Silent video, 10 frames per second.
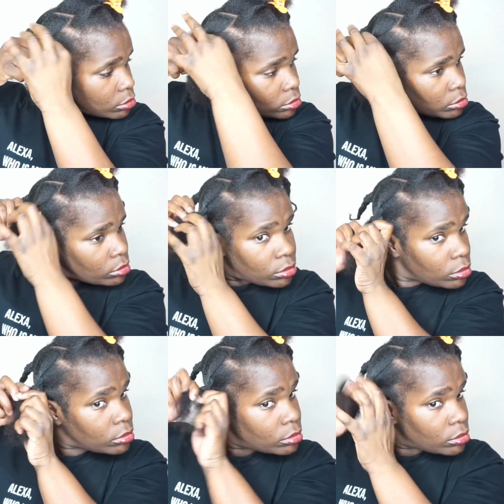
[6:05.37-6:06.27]

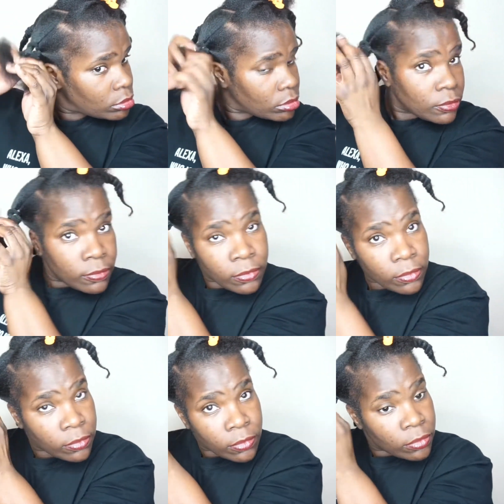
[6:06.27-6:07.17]
what can I
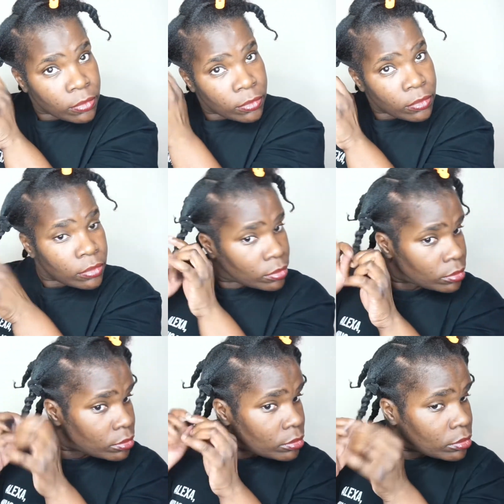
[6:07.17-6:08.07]
do?
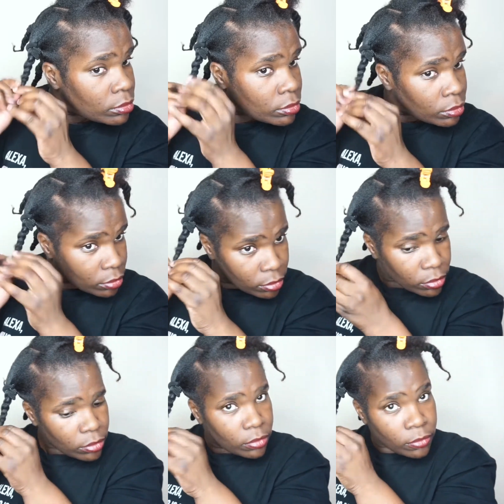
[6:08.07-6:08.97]
But yeah,
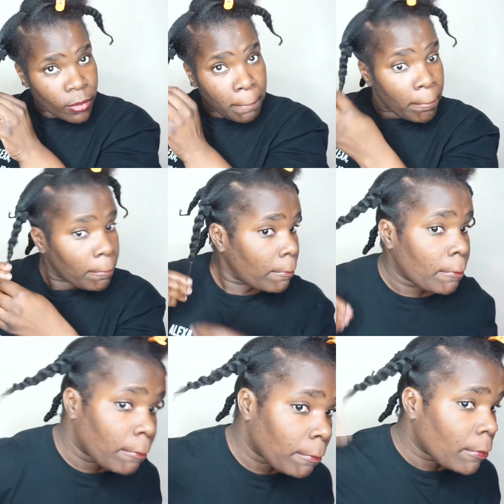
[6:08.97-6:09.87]
I'm noticing
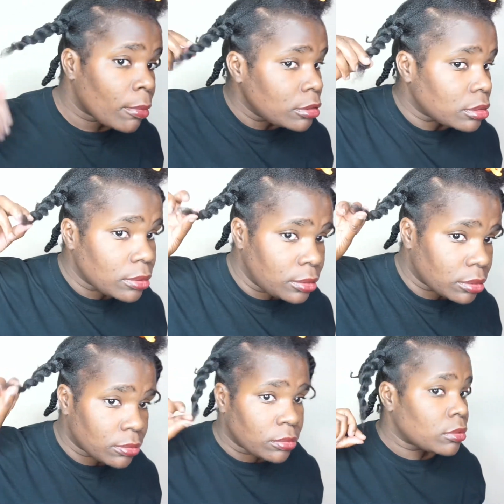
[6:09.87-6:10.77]
differences.
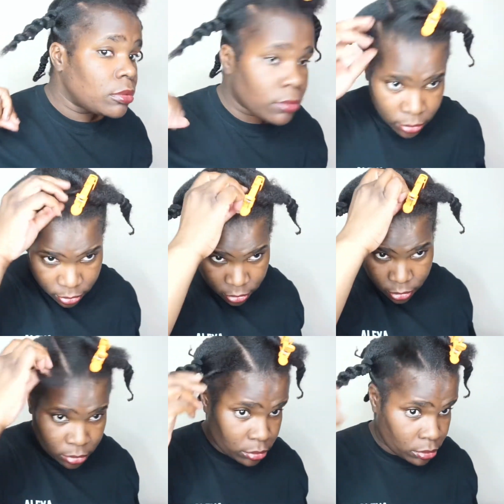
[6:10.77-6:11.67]

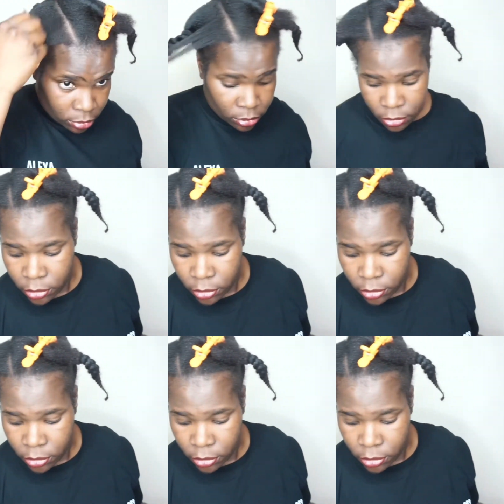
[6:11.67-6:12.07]
Just got to